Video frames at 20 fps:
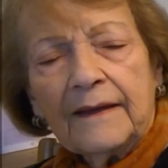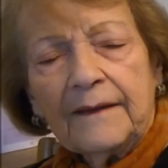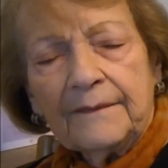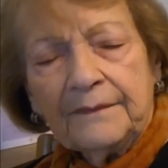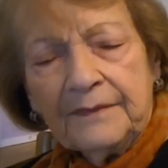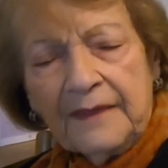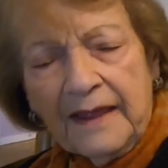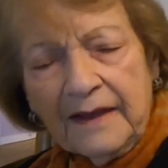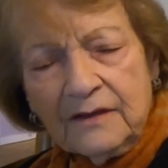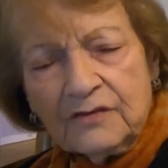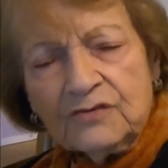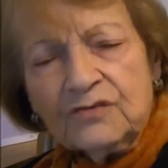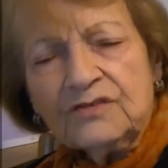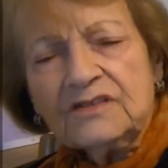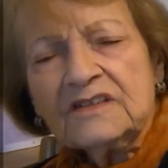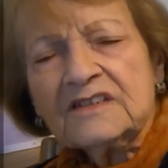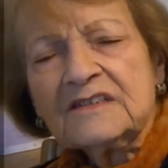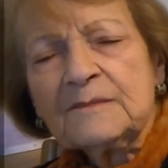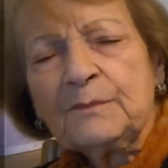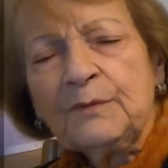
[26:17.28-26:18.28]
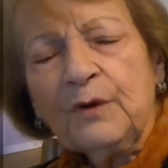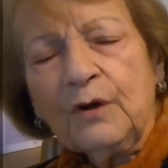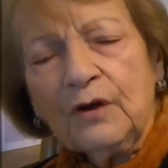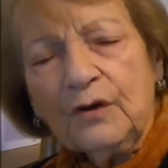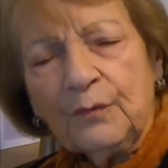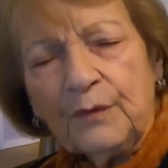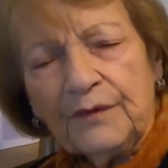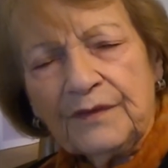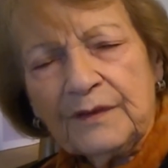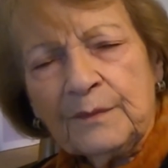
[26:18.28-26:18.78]
next to this
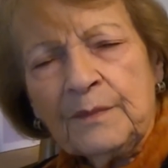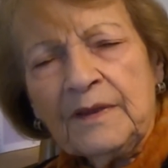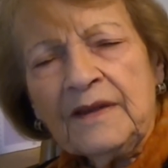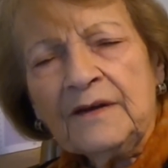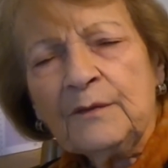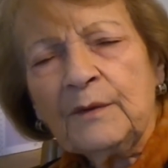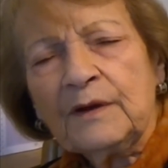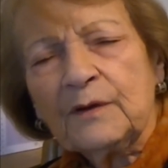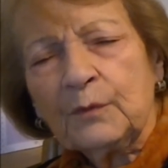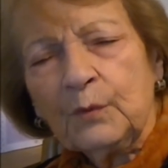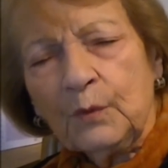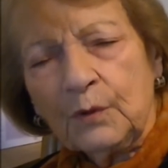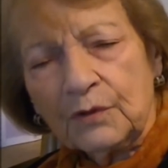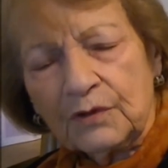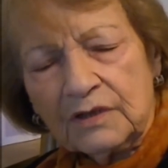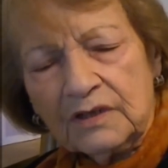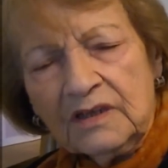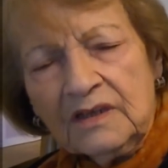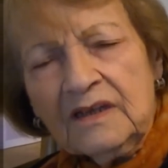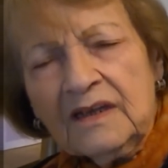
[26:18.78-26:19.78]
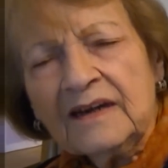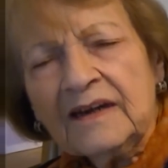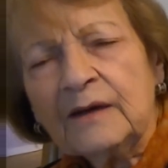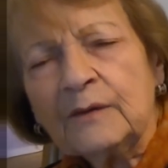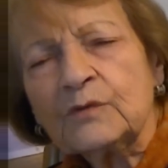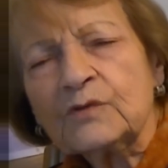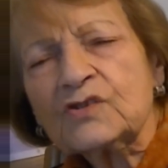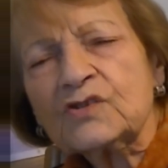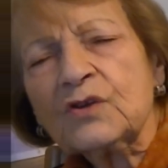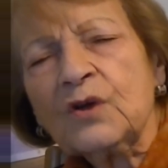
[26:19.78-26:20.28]
block where the men were working, and
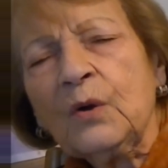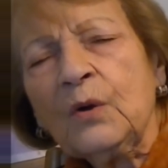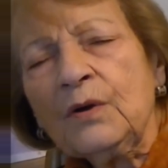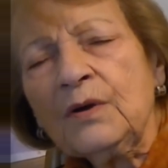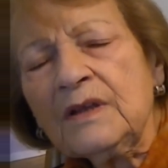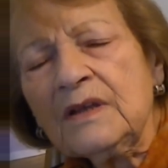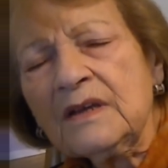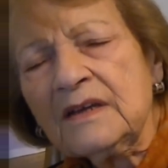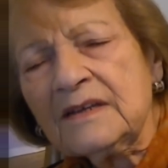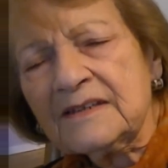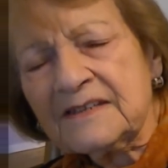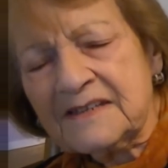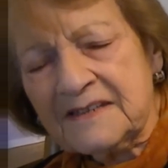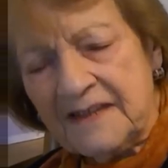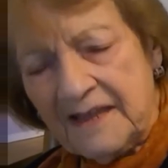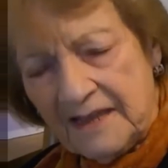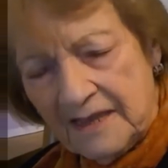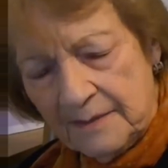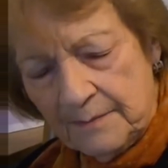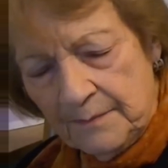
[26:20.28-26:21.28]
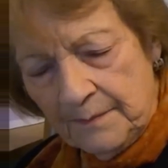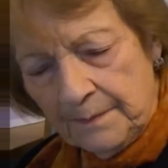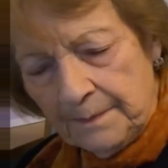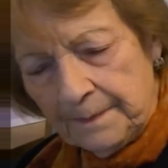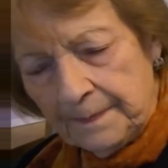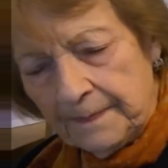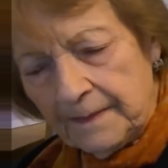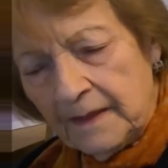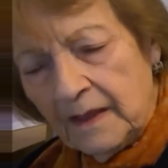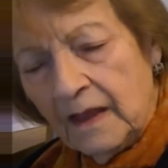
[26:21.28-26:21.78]
I was calling his name.
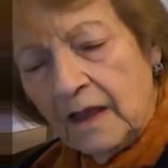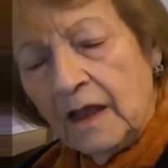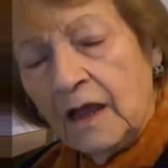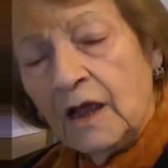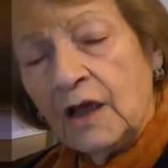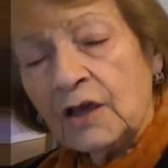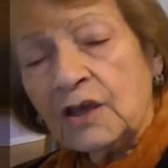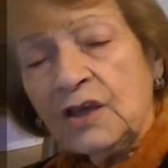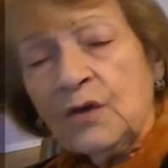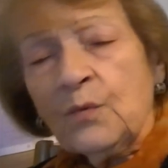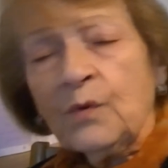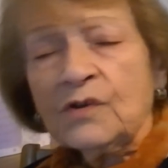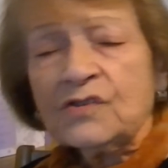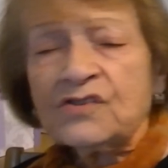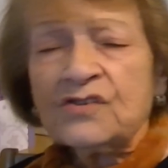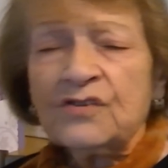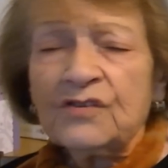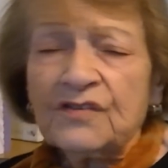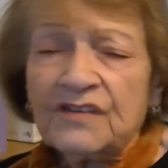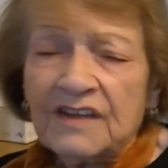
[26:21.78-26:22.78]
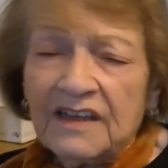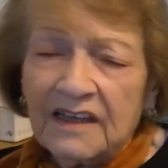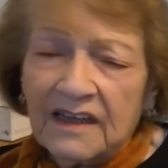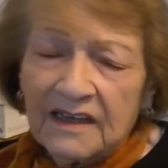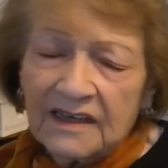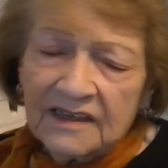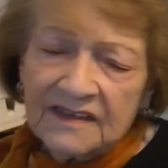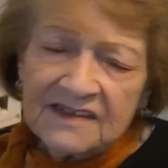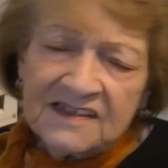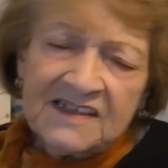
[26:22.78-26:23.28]
He was not
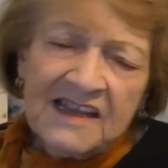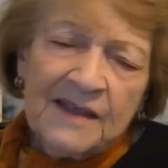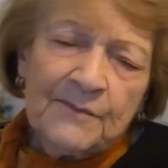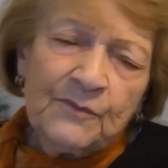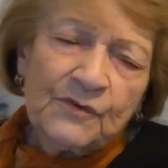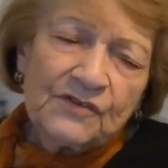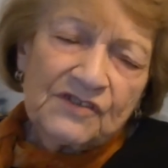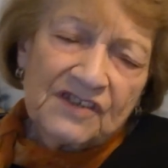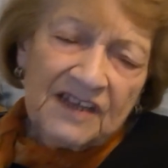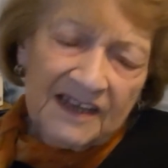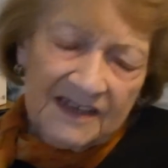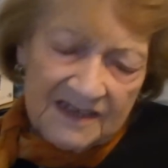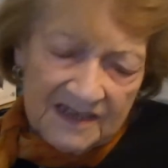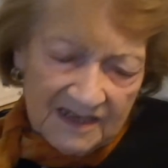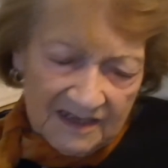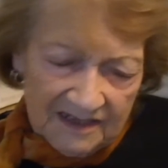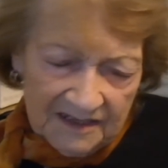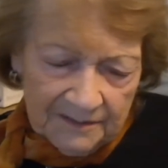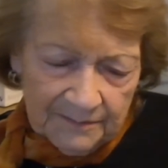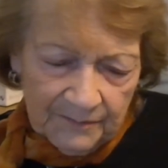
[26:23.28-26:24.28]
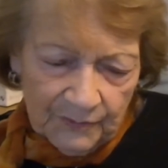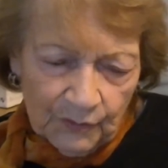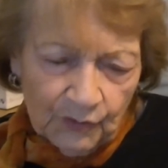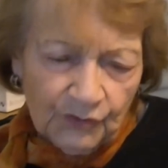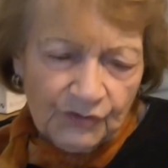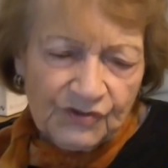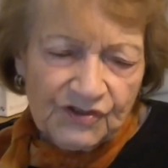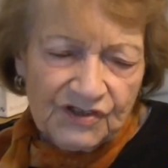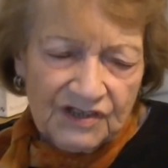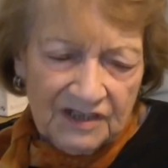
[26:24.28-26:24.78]
there. His name was Henek
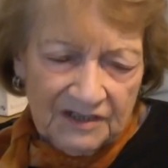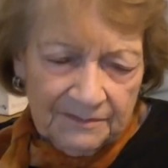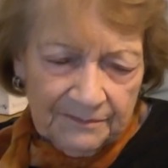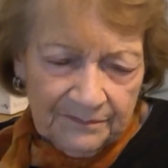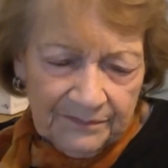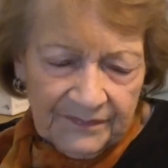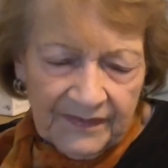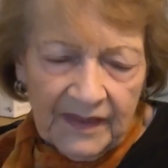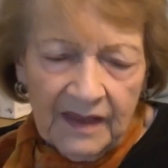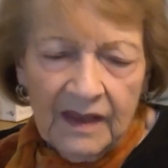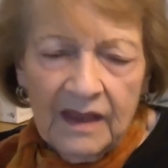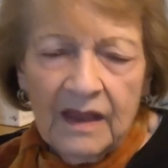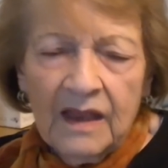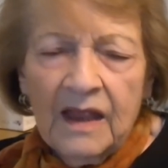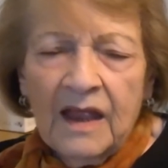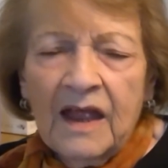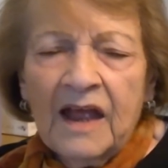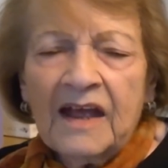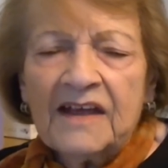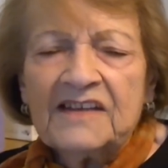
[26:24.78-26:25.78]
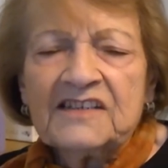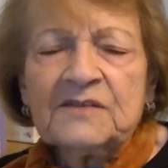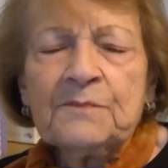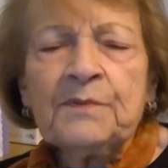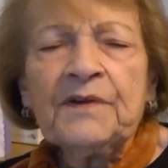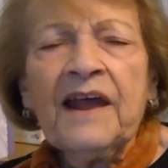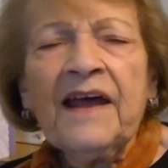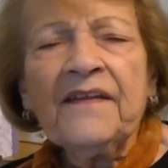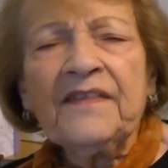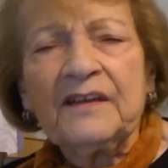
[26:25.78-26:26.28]
Kluski. His
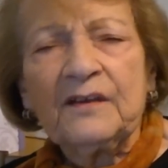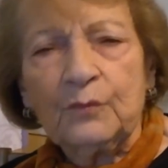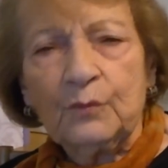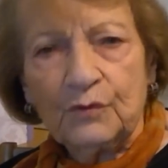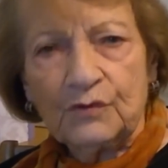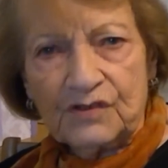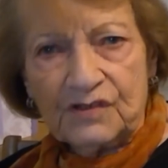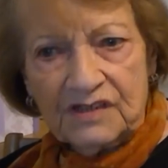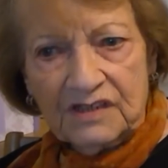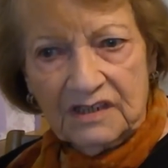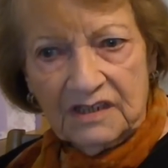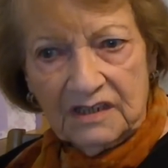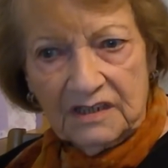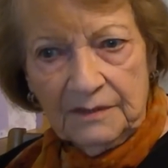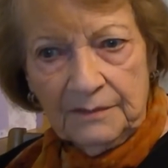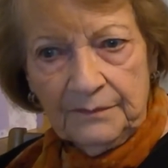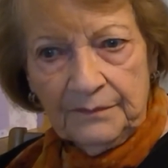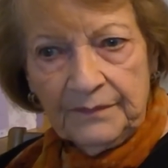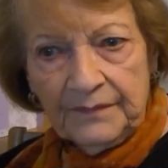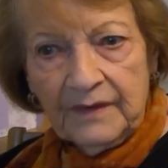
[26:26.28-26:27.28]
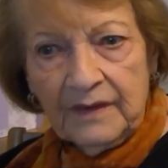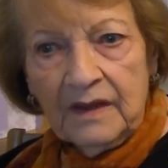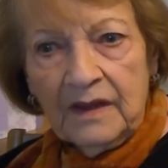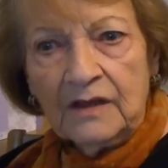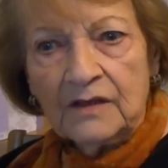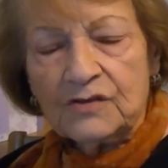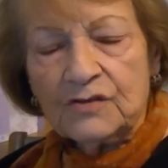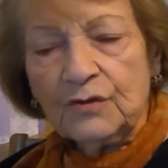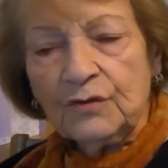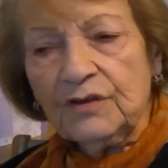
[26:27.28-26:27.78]
brother was there.
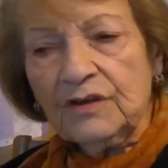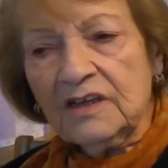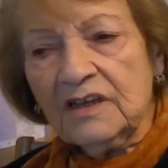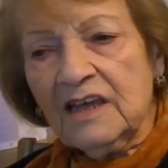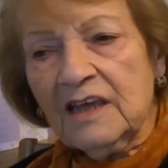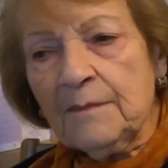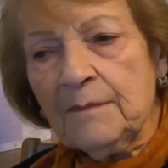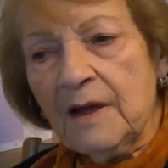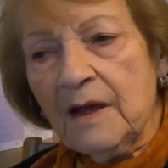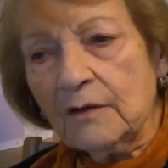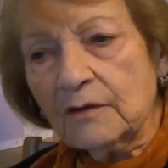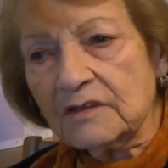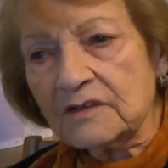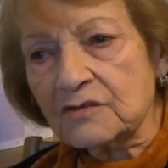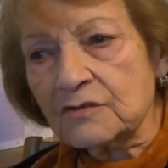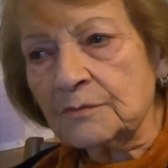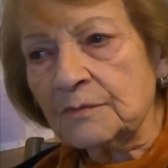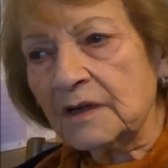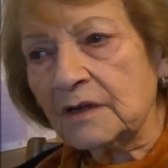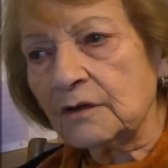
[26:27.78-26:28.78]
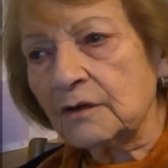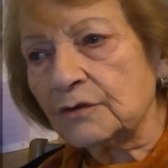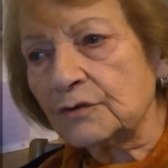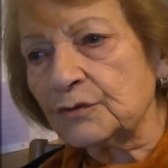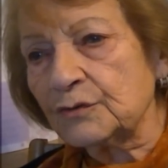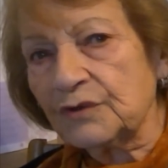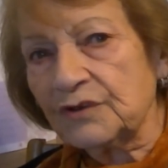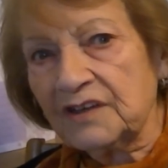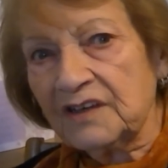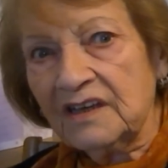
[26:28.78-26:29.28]
So he came out. I said, oh my God,
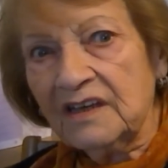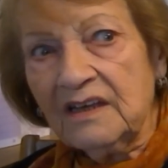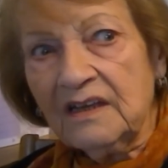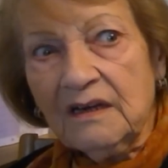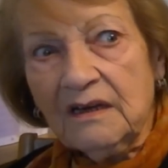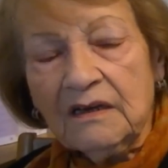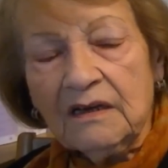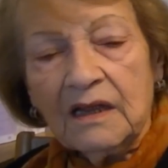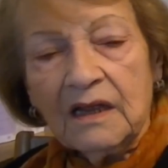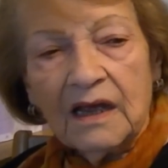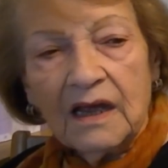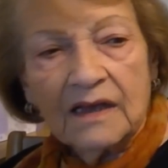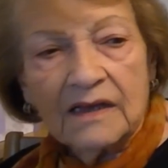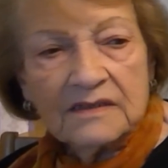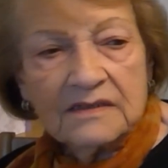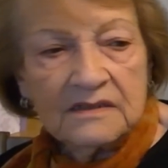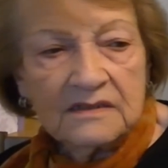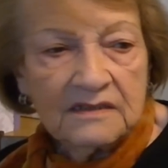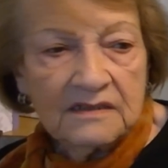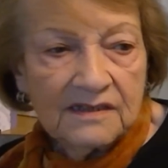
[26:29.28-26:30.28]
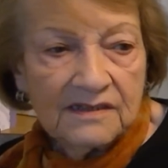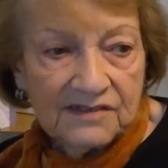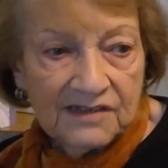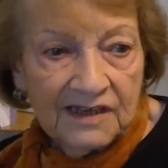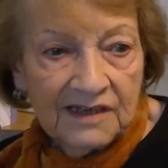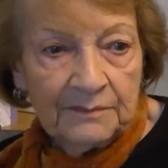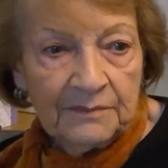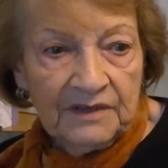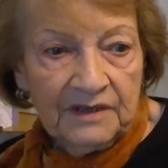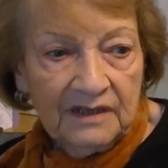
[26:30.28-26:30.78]
you here? I said, yes,
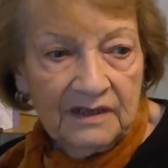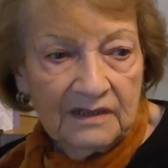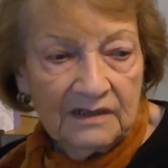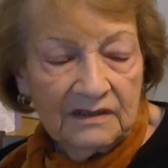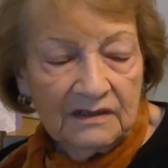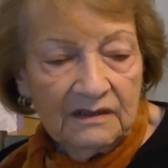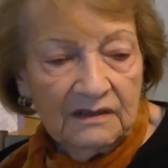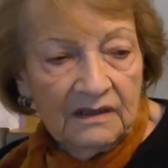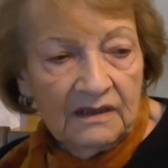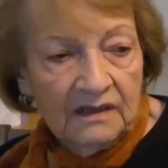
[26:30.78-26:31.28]
I'm here.